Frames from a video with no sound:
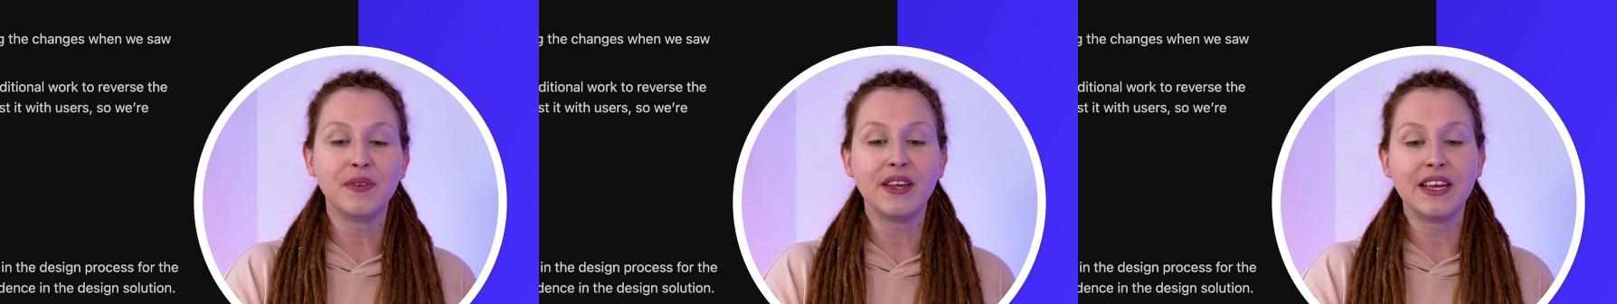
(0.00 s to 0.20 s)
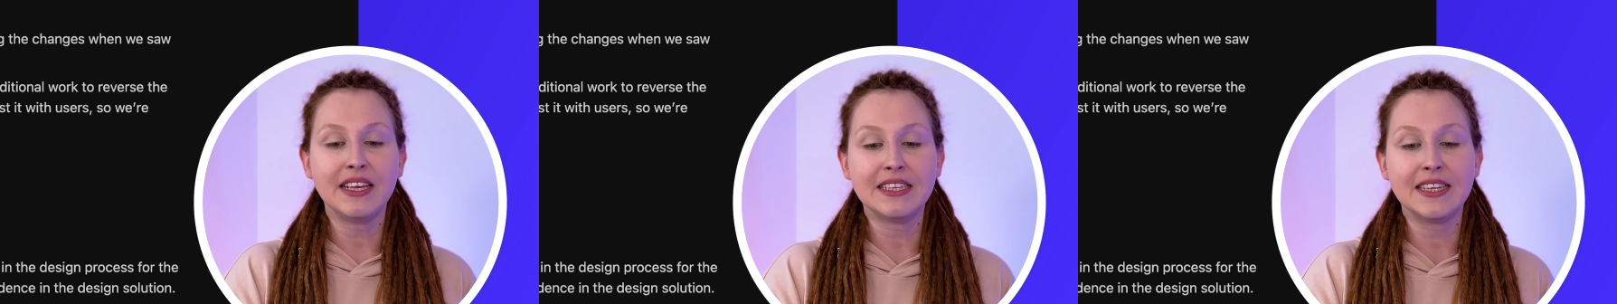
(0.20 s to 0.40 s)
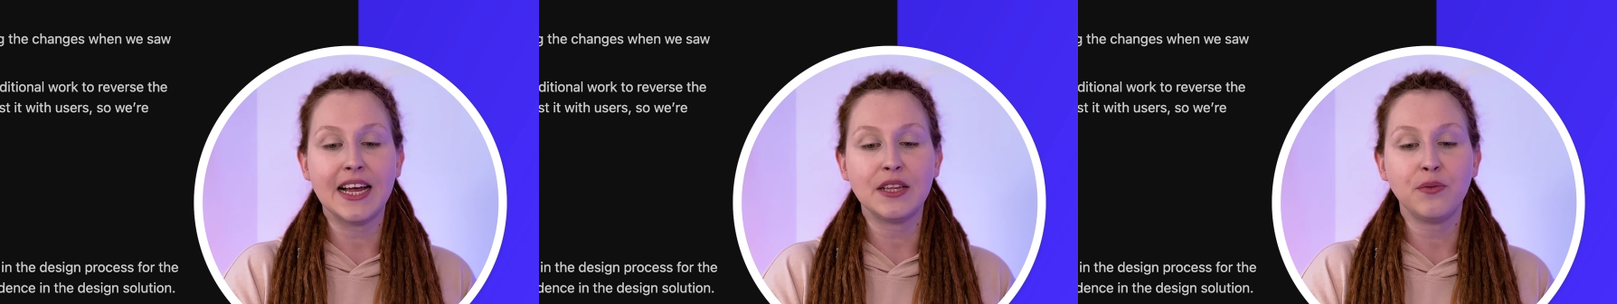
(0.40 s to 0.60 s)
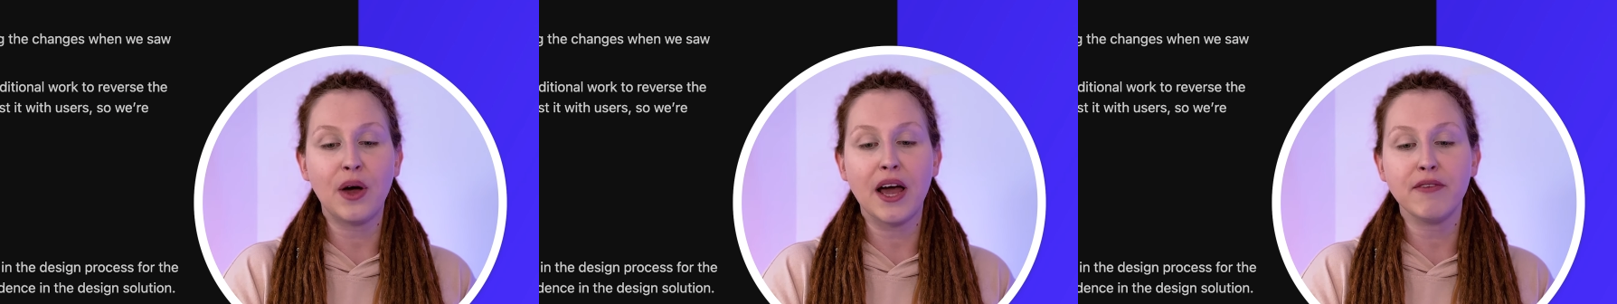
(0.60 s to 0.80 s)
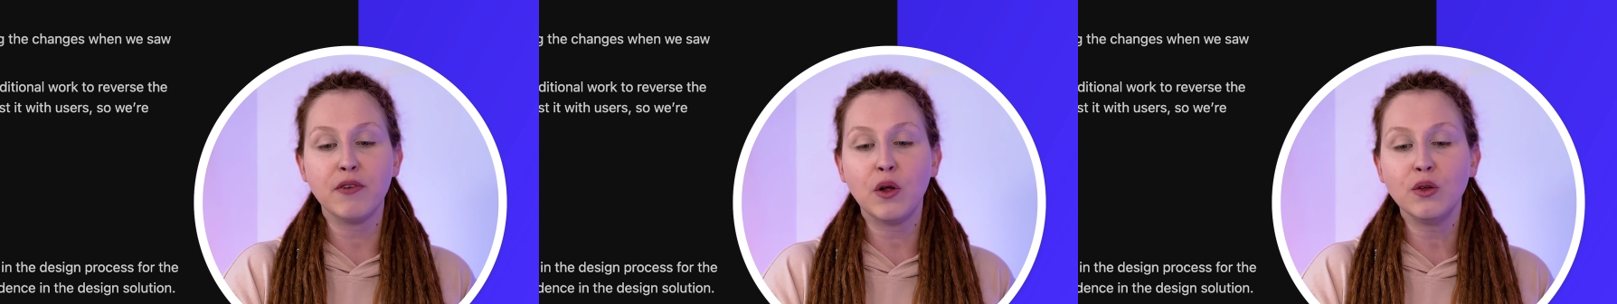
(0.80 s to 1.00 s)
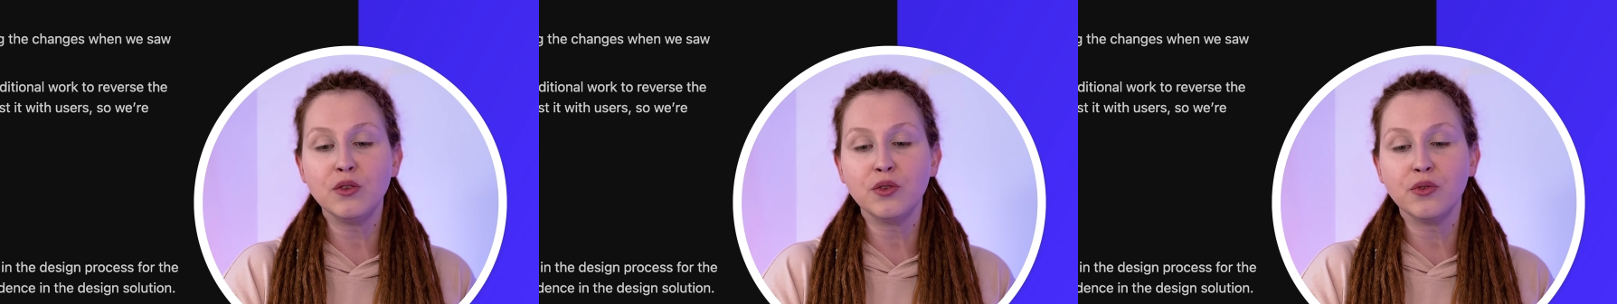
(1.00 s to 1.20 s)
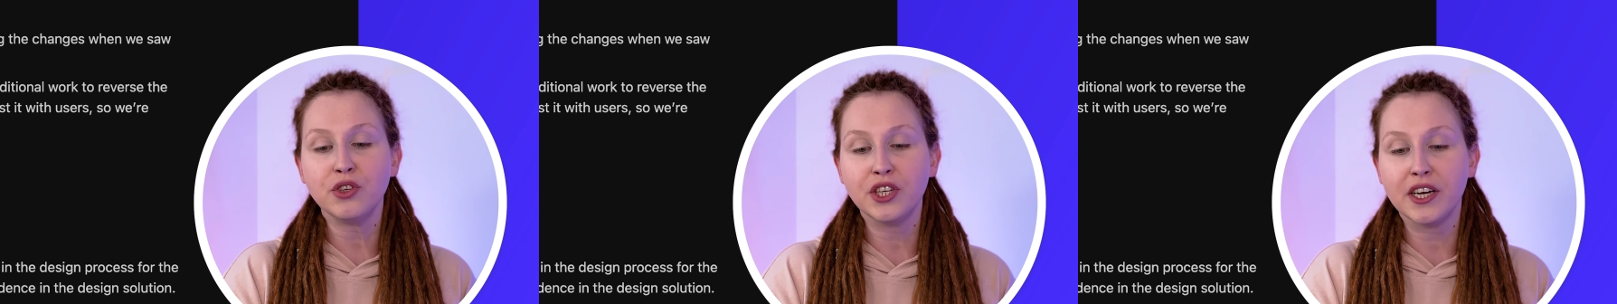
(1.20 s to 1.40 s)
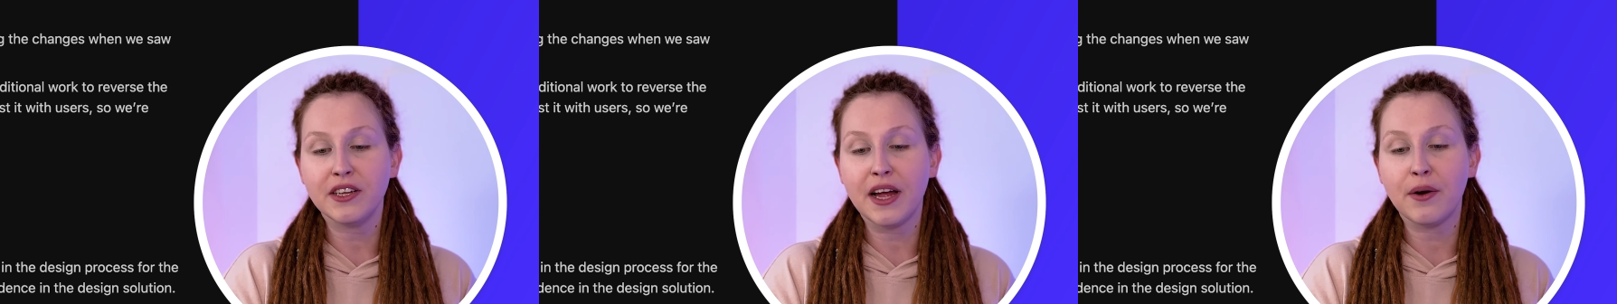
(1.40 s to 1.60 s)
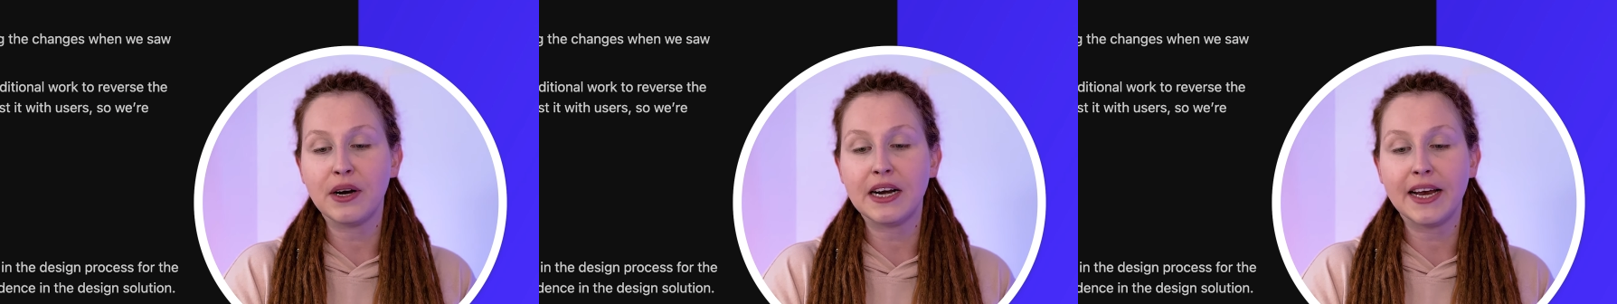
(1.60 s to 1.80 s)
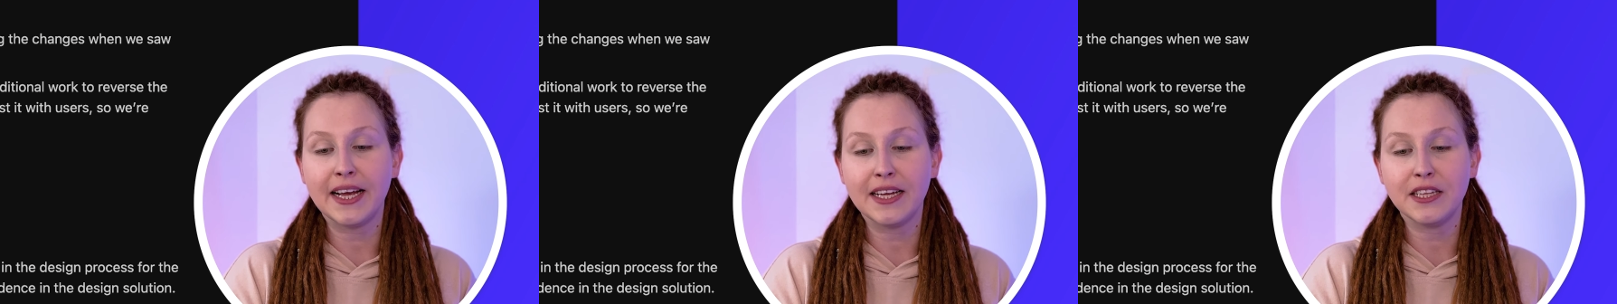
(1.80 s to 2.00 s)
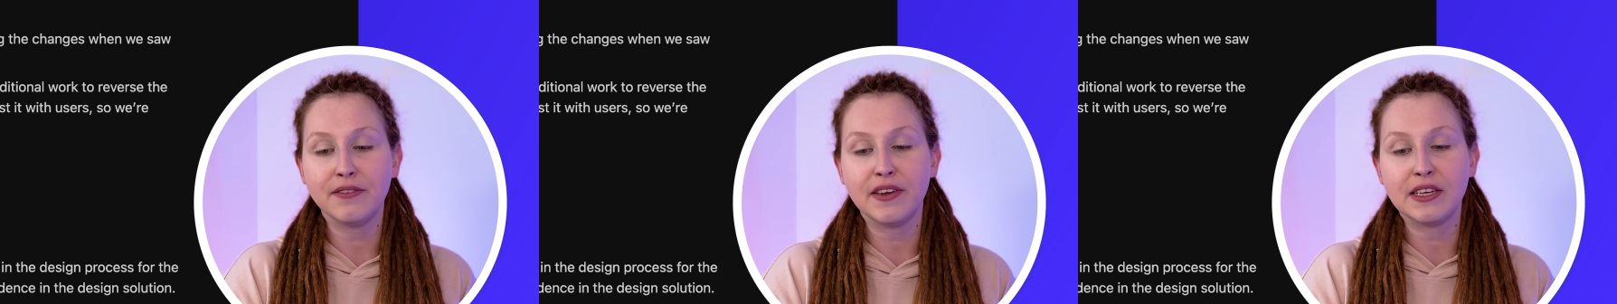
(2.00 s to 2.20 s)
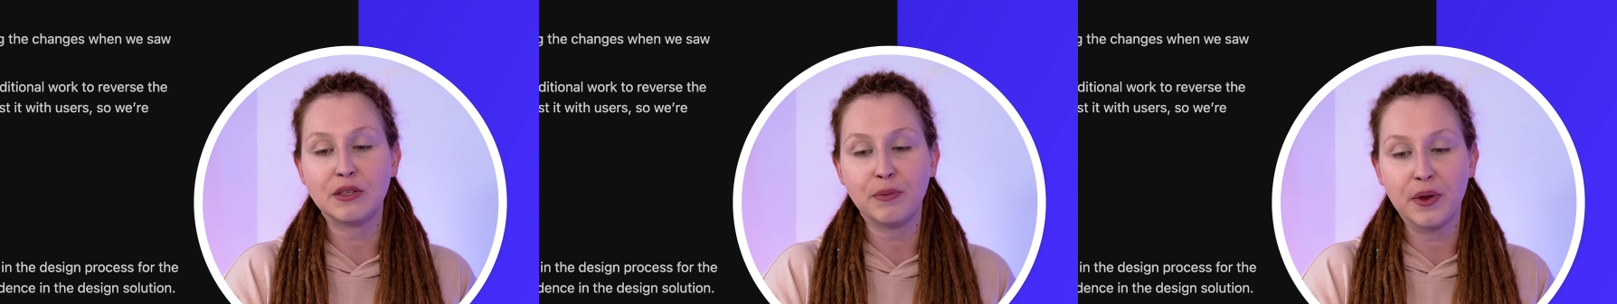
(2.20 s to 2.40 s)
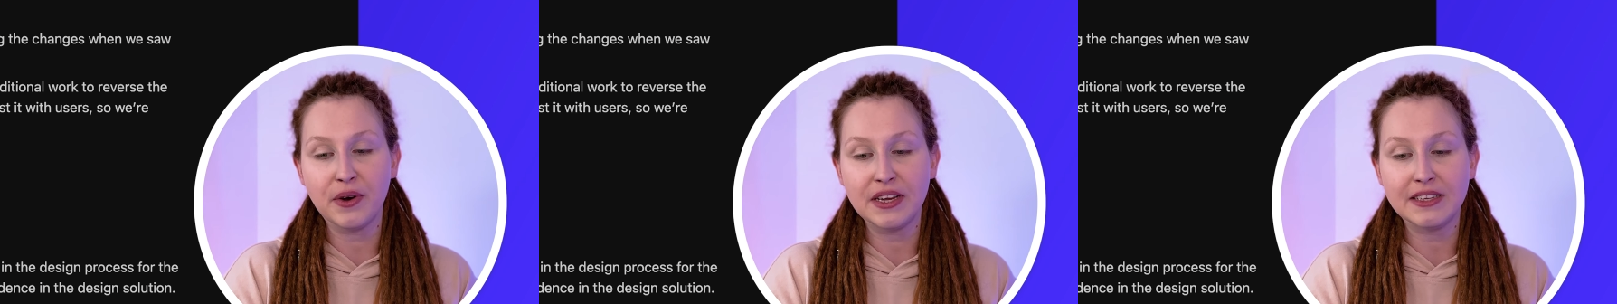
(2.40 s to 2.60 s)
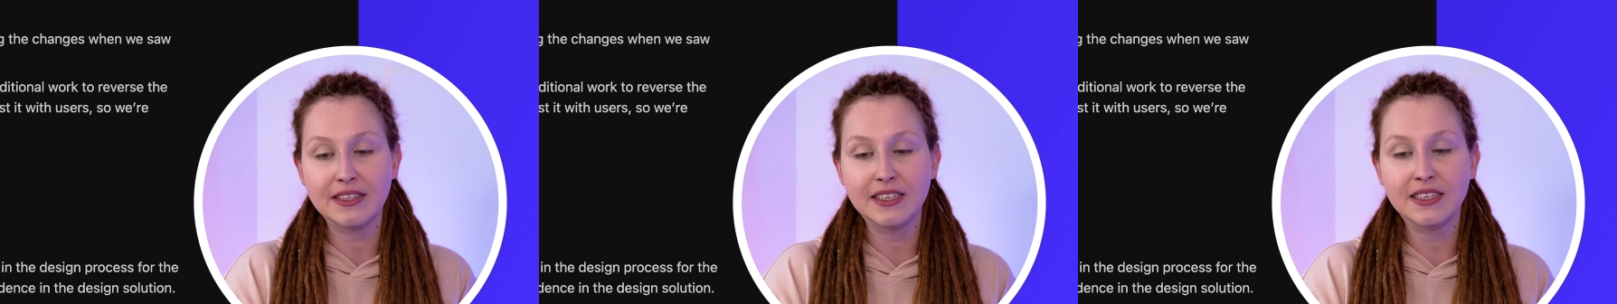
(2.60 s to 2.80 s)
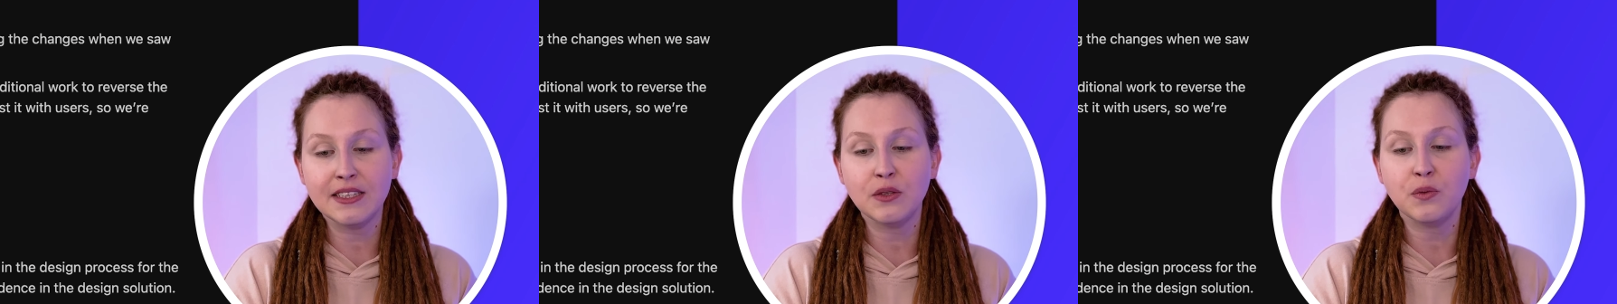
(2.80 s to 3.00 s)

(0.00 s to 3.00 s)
is that I've also shared our negative experiences